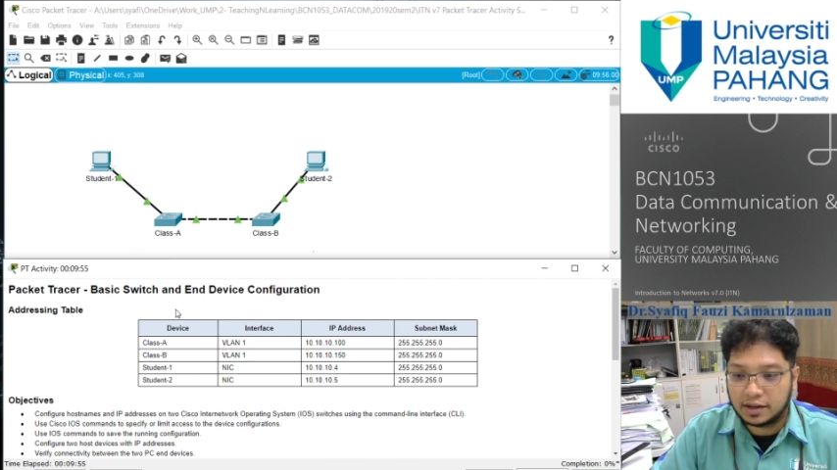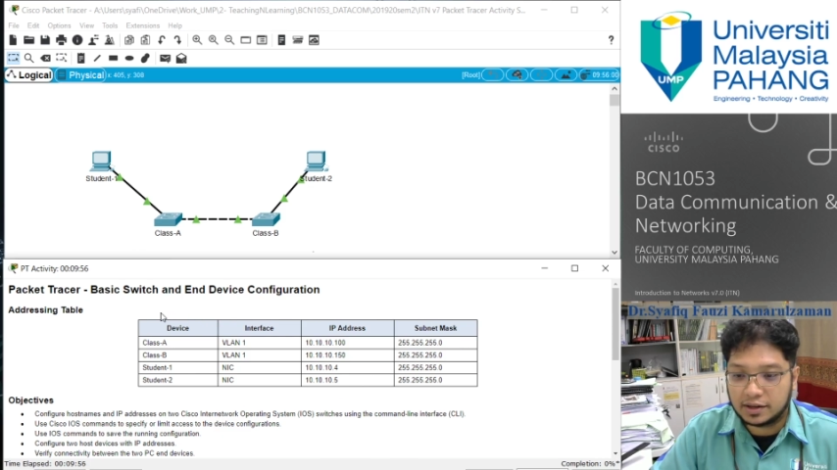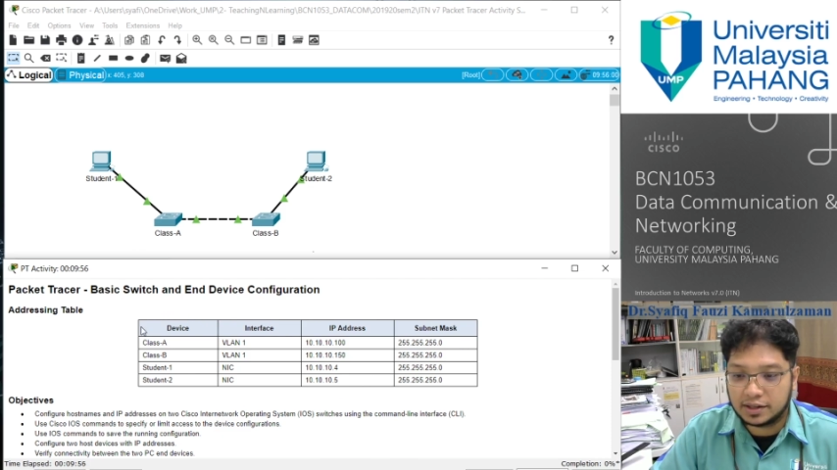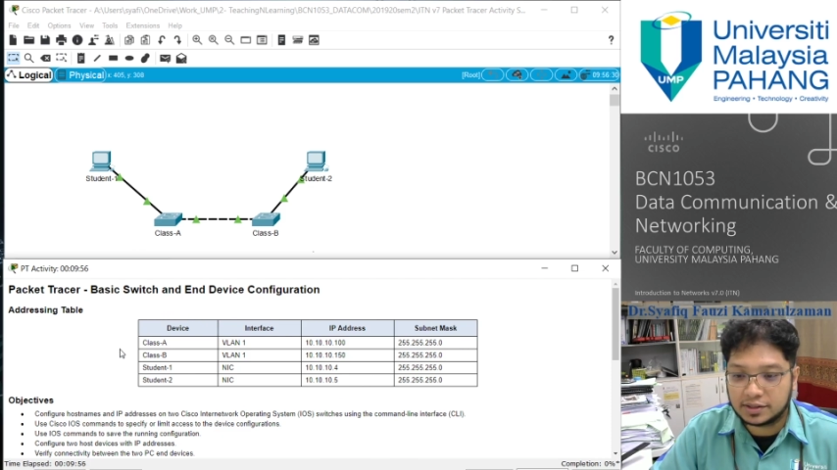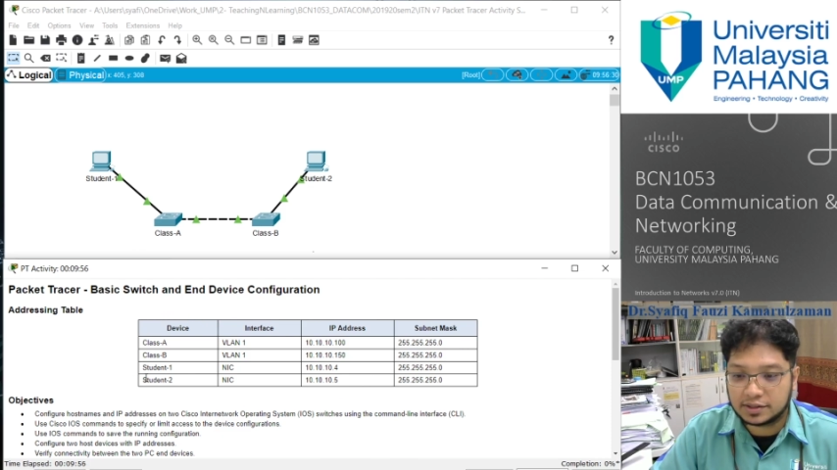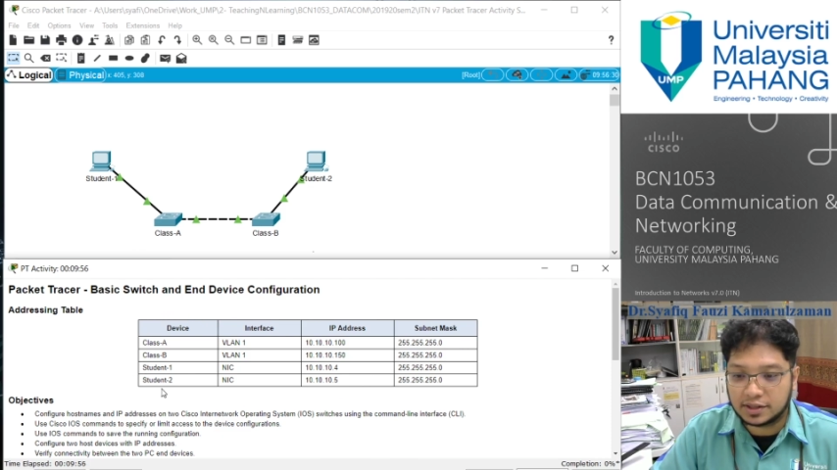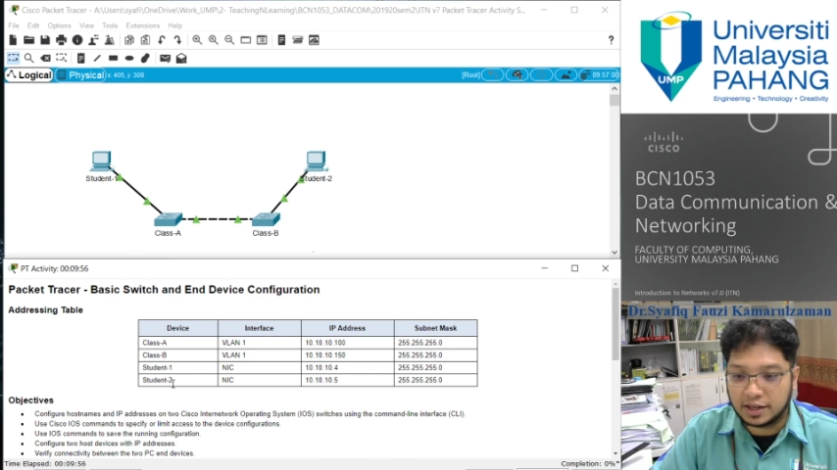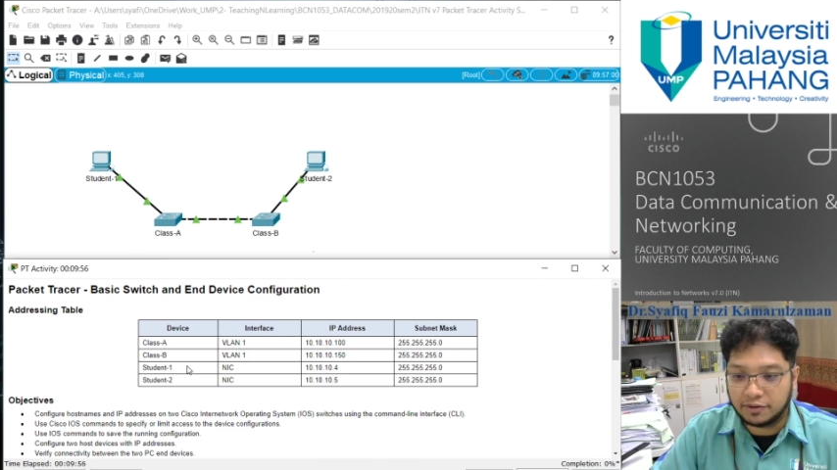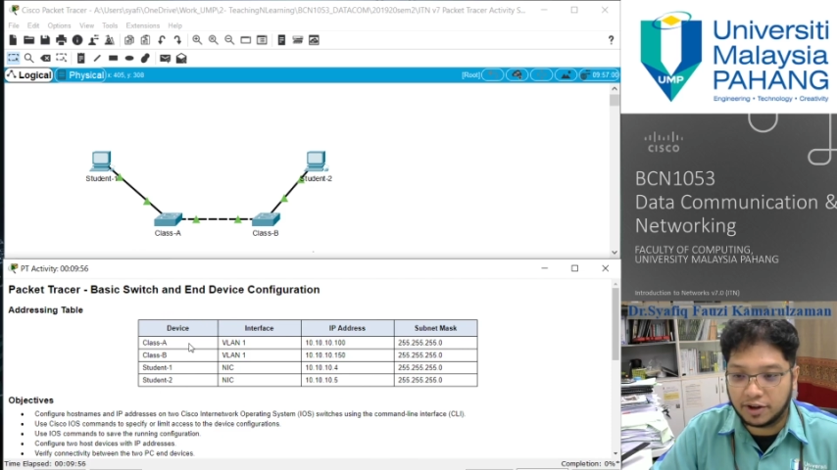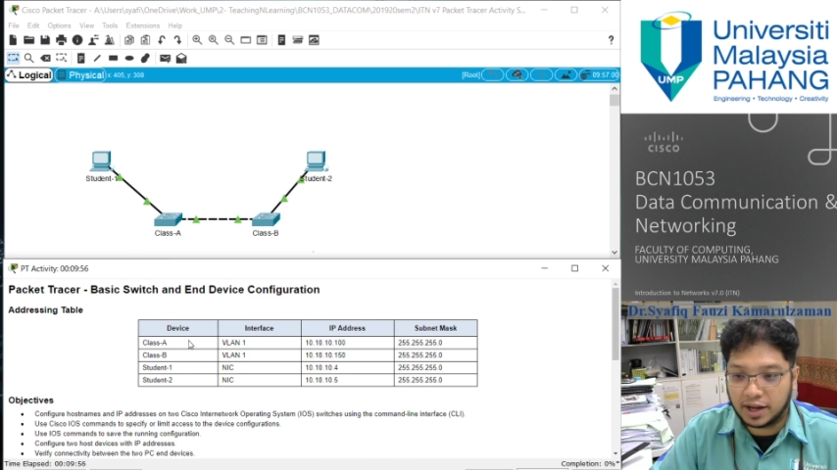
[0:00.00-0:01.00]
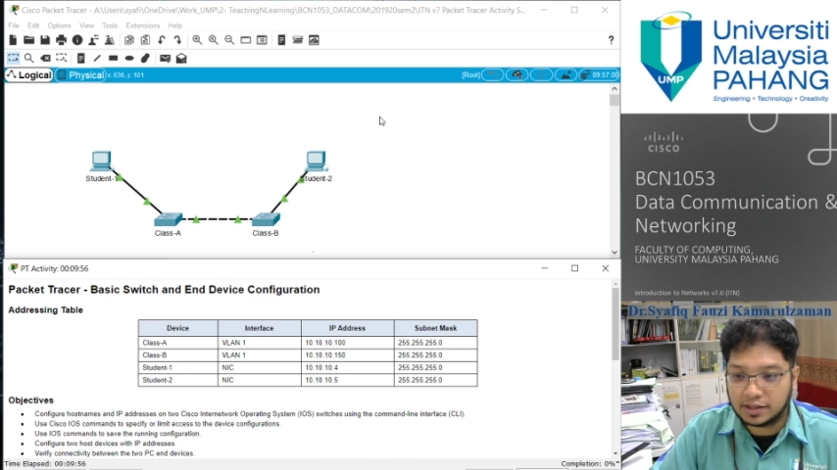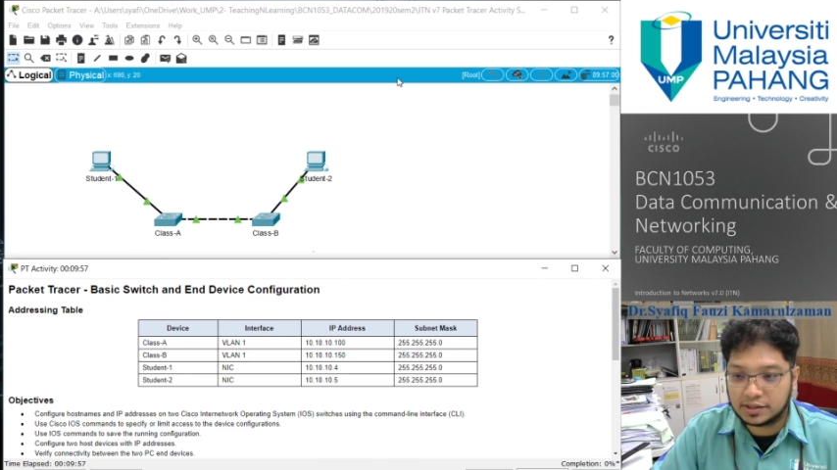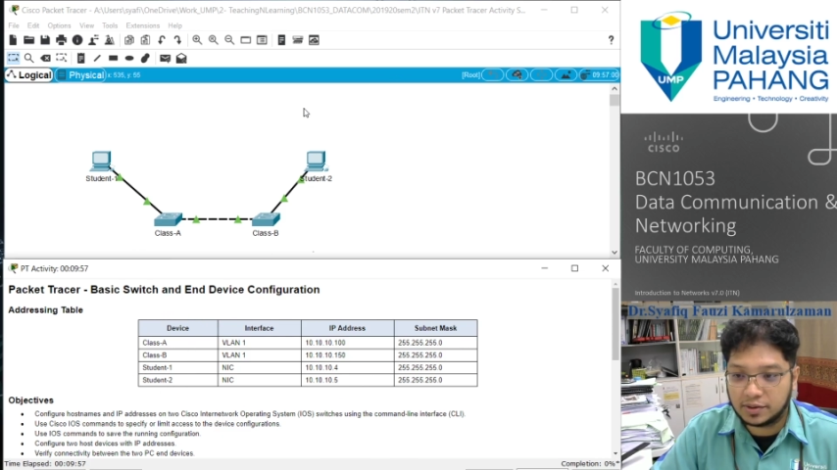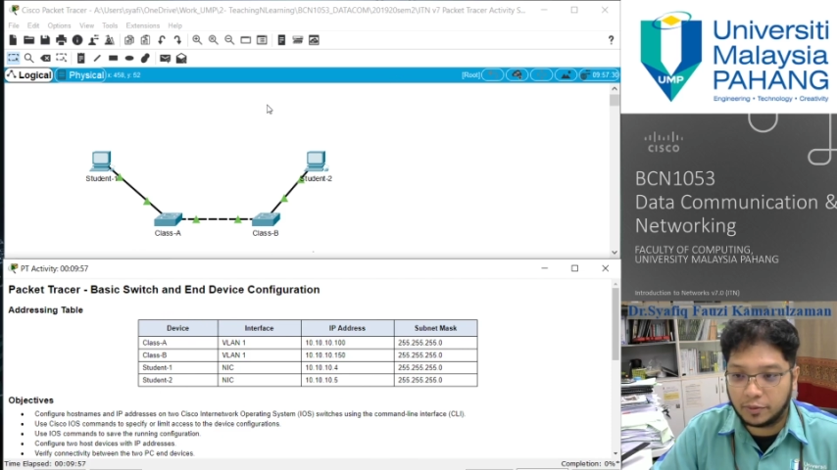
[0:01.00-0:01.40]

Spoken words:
this is the device,